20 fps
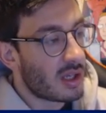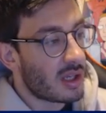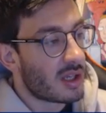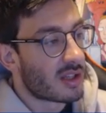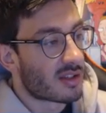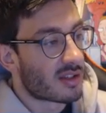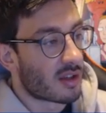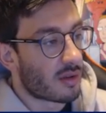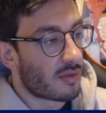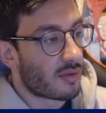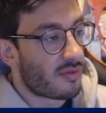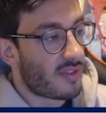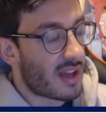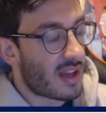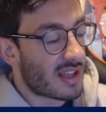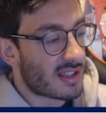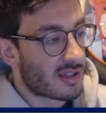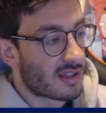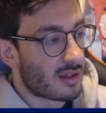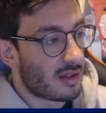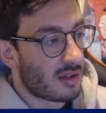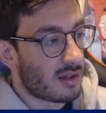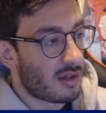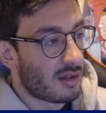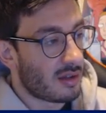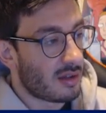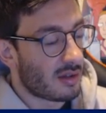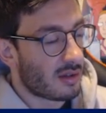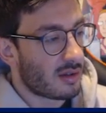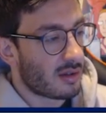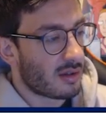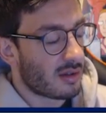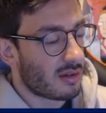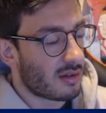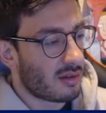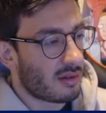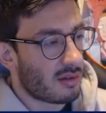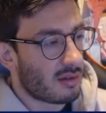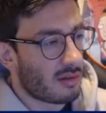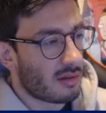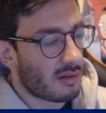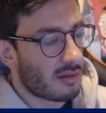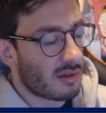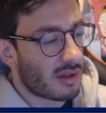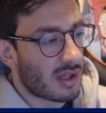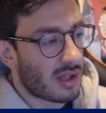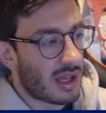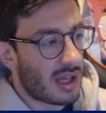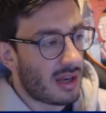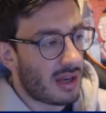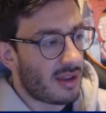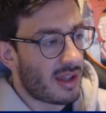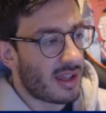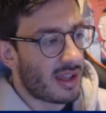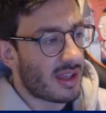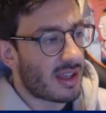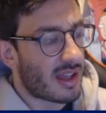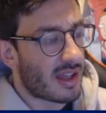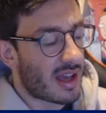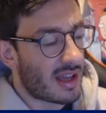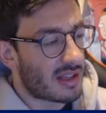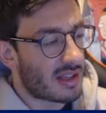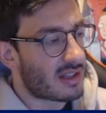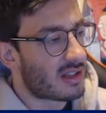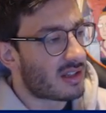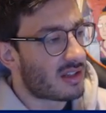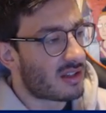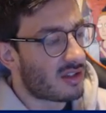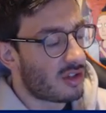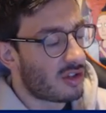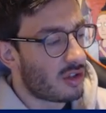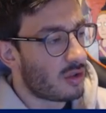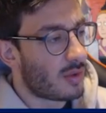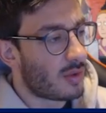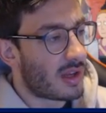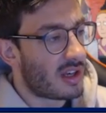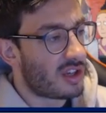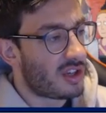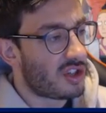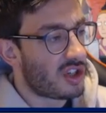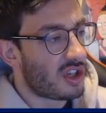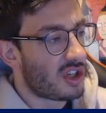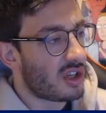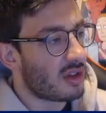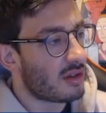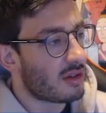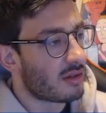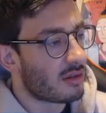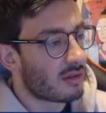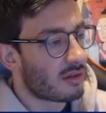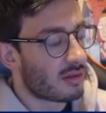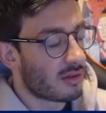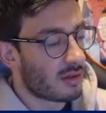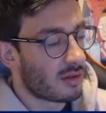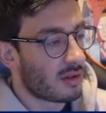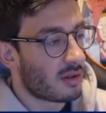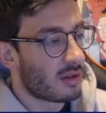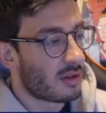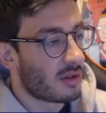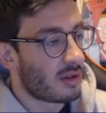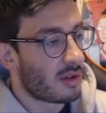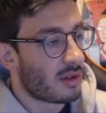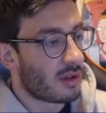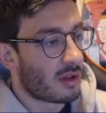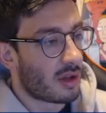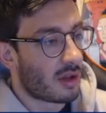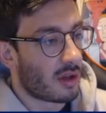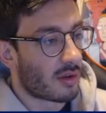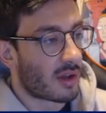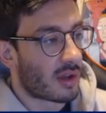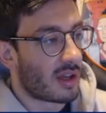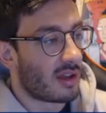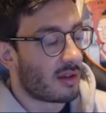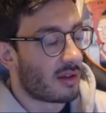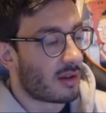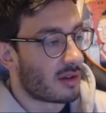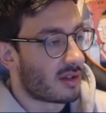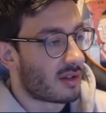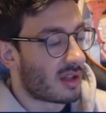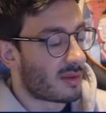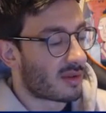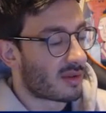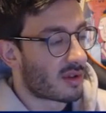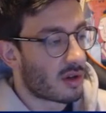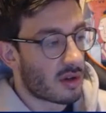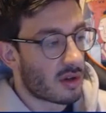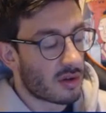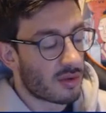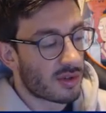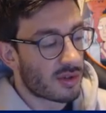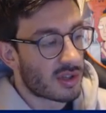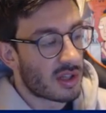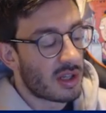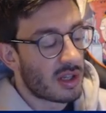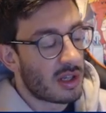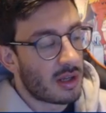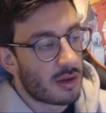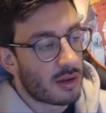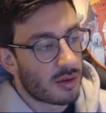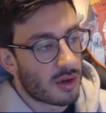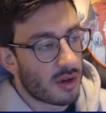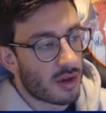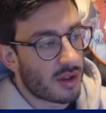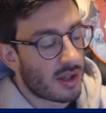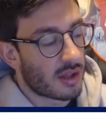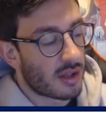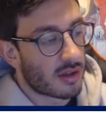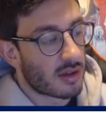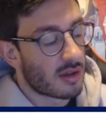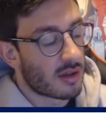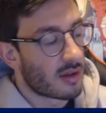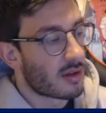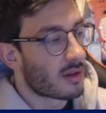So Vessel, can they get 2 energy? Okay, and that goes. I don't think.